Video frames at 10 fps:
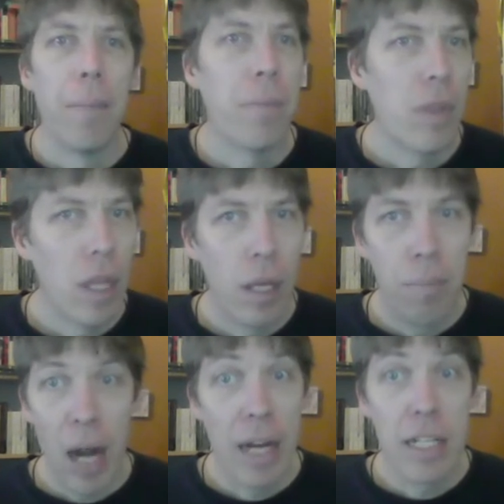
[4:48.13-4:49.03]
The
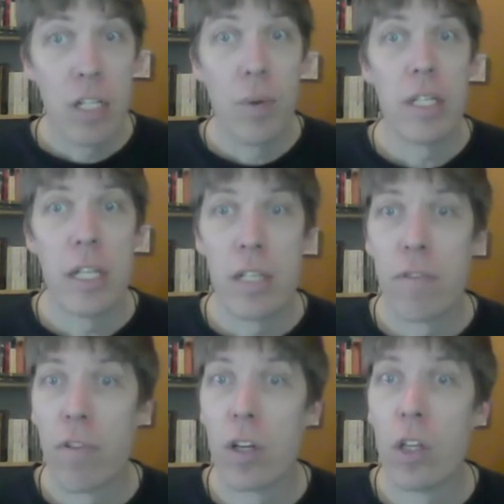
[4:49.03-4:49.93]
practice quizzes
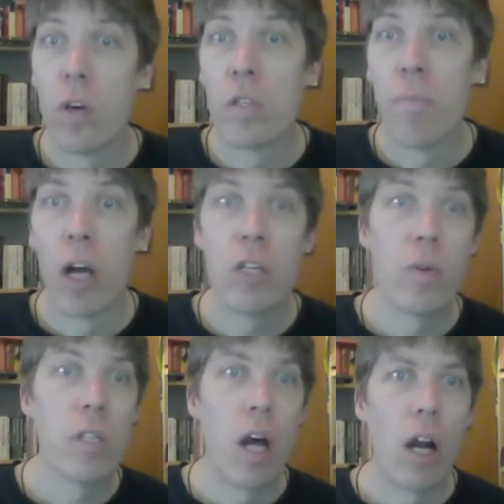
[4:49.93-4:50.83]
for those
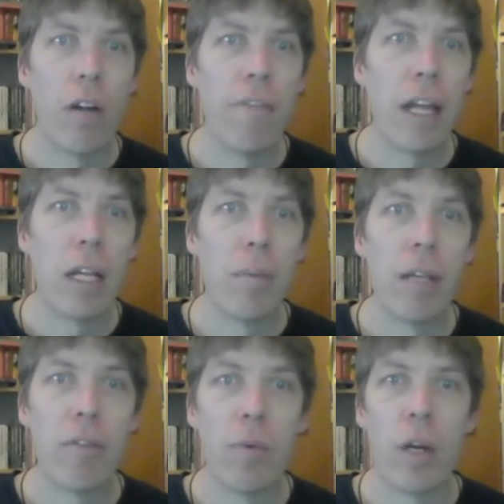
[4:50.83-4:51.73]
modules are available
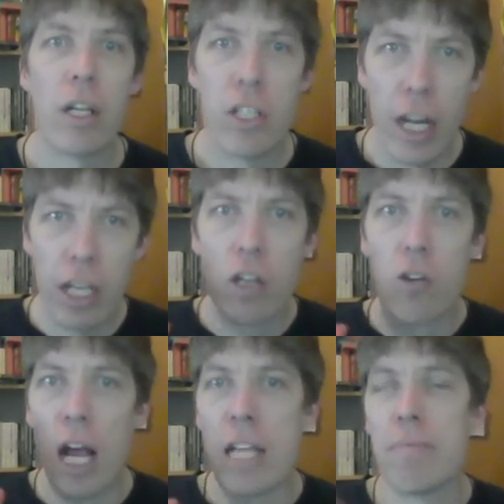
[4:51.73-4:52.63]
if you want to check your
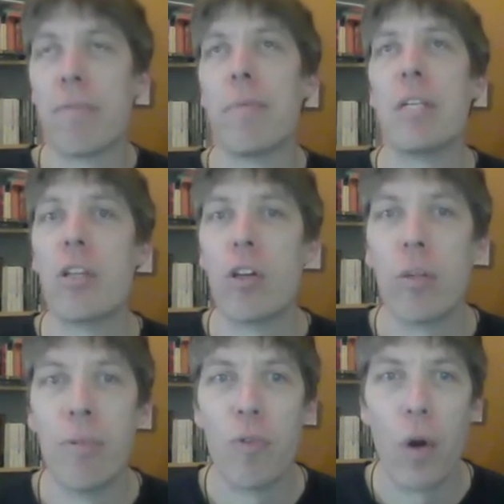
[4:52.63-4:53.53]
grasp of the material
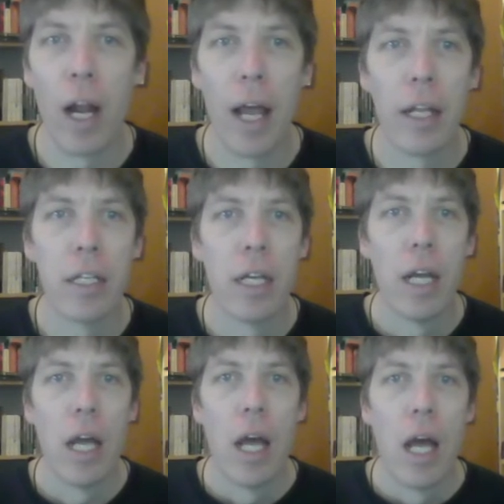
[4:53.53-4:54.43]
beforehand.
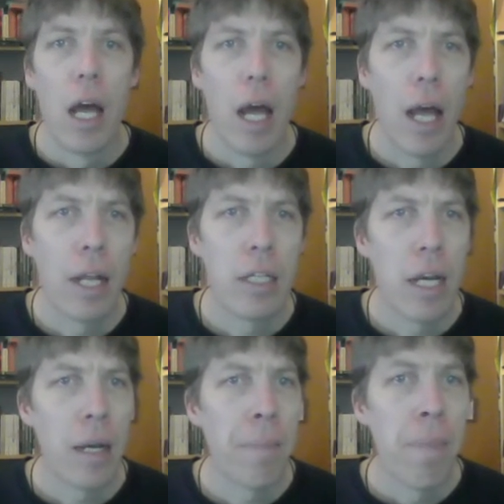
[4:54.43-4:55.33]

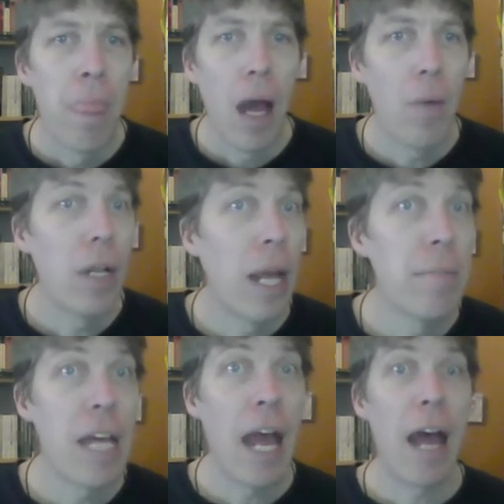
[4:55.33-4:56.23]
And I will aim
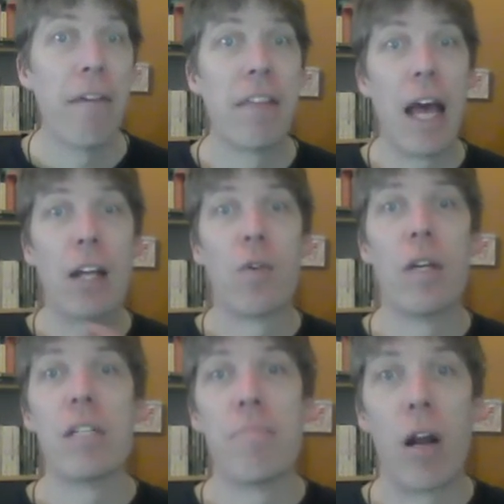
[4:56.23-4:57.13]
to have that
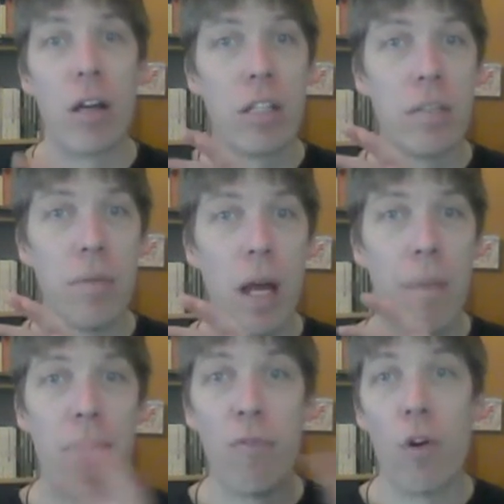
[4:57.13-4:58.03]
quiz marked
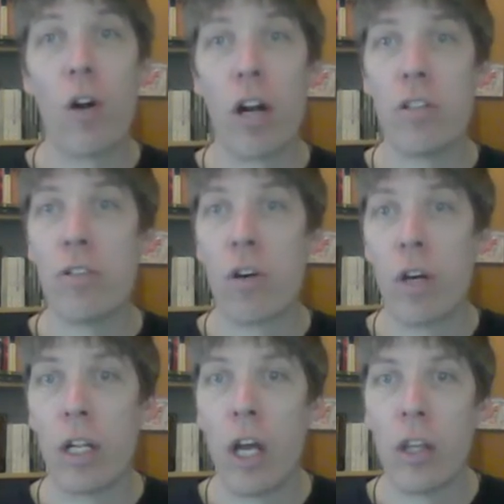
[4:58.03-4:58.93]
before our
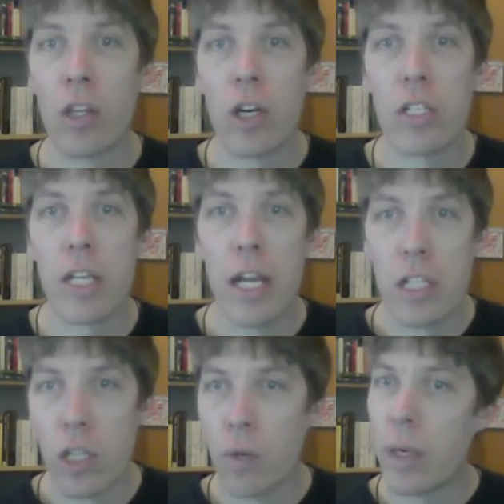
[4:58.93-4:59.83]
tutorial on Thursday
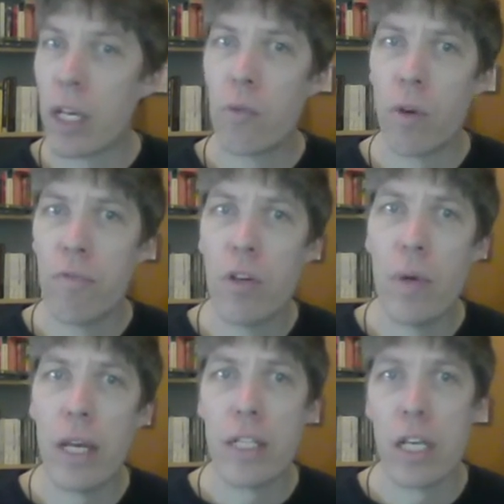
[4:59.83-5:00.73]
so that we can review
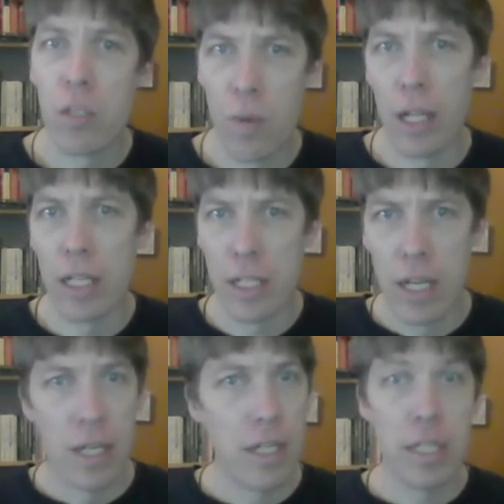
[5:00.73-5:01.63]
it as well as
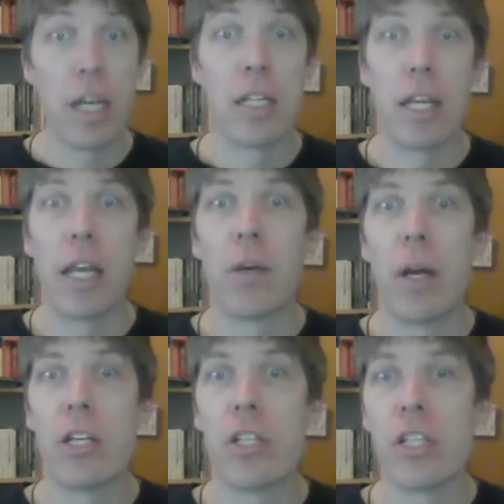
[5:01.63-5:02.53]
discussing any
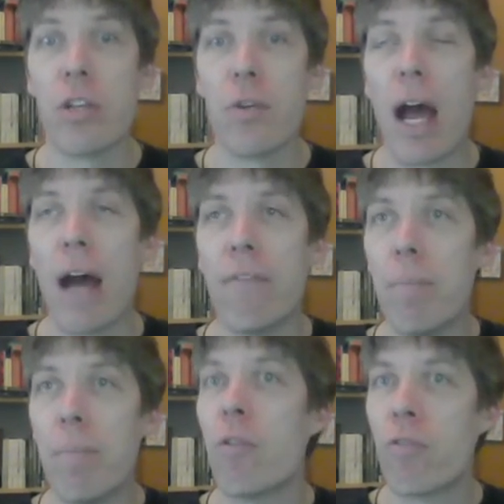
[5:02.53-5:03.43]
questions that you have
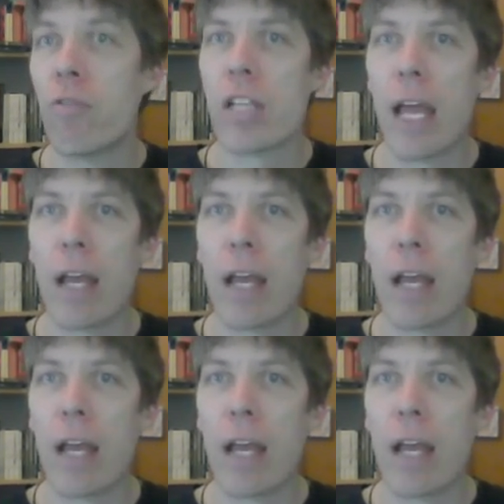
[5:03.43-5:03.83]
about first language